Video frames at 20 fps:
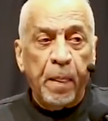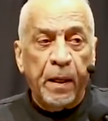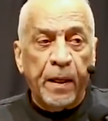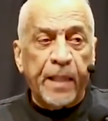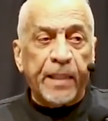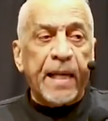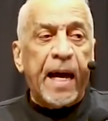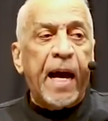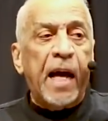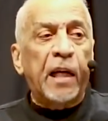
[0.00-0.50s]

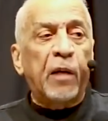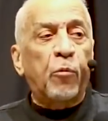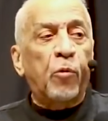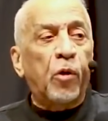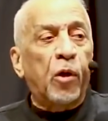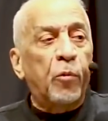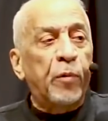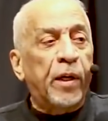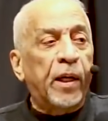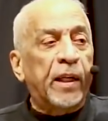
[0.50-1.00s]
They said, how in the
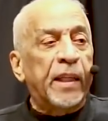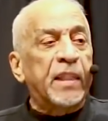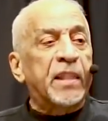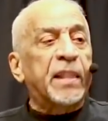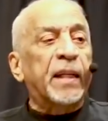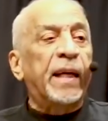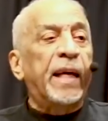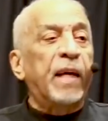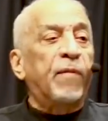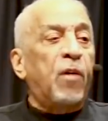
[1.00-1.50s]
world are we going to
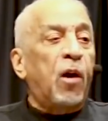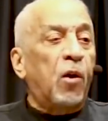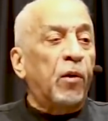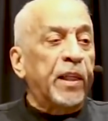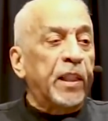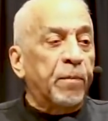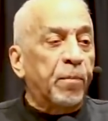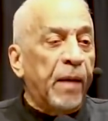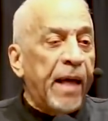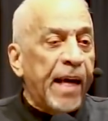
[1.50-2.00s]
enslave all
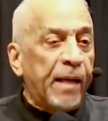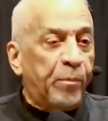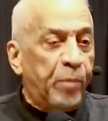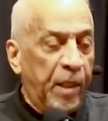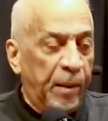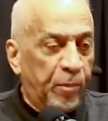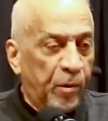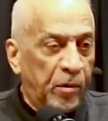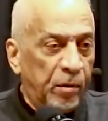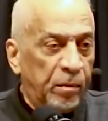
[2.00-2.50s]
these black
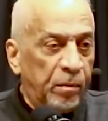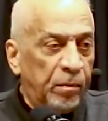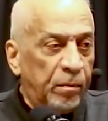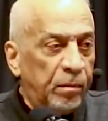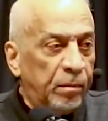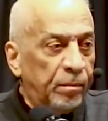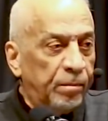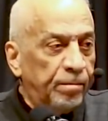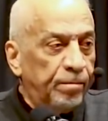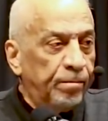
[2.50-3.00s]
people?
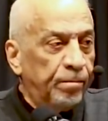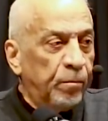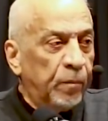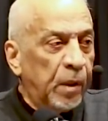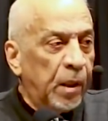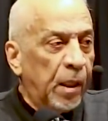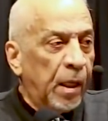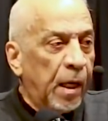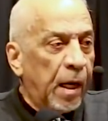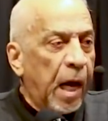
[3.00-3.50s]

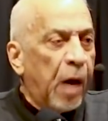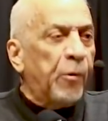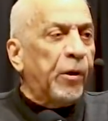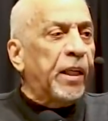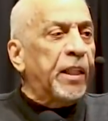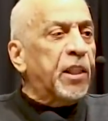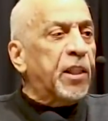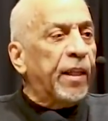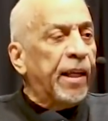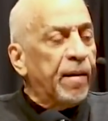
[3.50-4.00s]
How are we
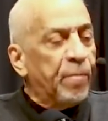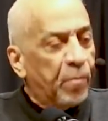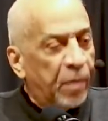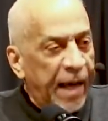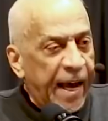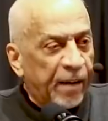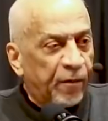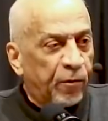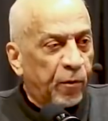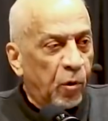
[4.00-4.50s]
going to enslave
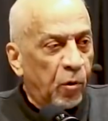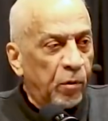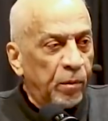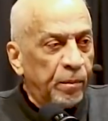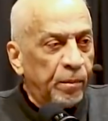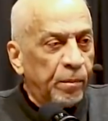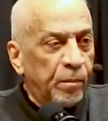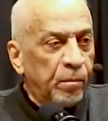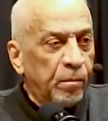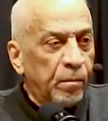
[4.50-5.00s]
black
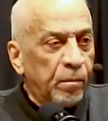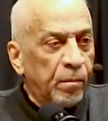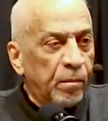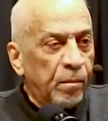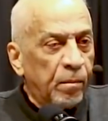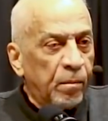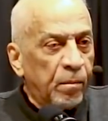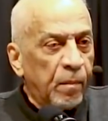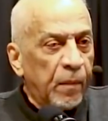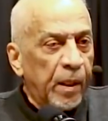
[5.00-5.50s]
folk
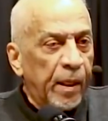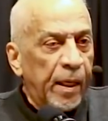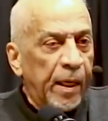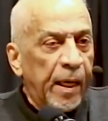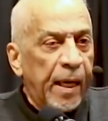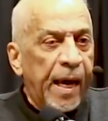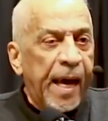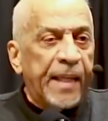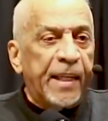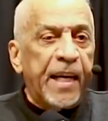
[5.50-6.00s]

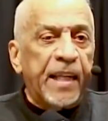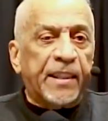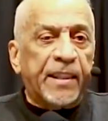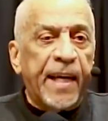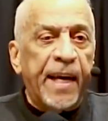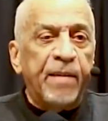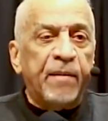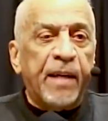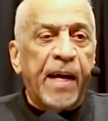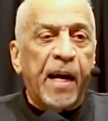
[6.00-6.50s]
and at the
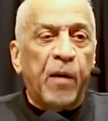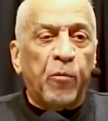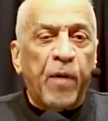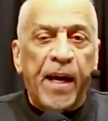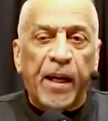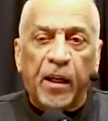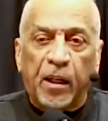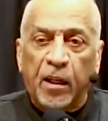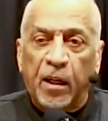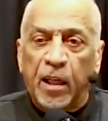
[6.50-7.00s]
same time
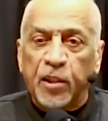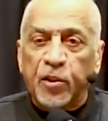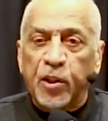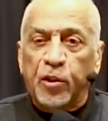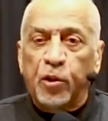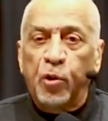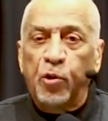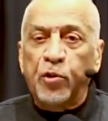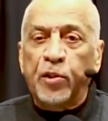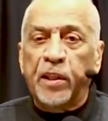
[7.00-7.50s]
write a
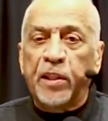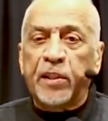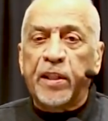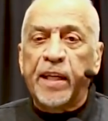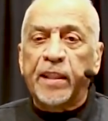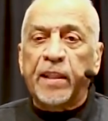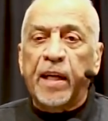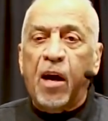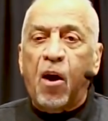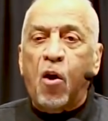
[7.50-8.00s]
Constitution that
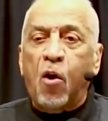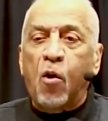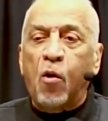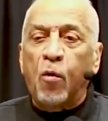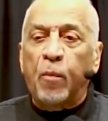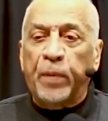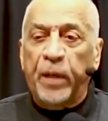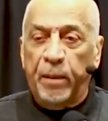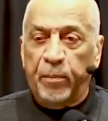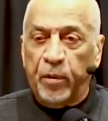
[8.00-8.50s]
says
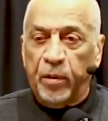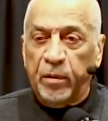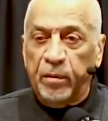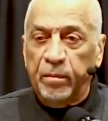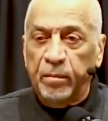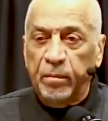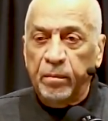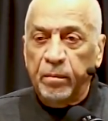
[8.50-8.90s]
all people?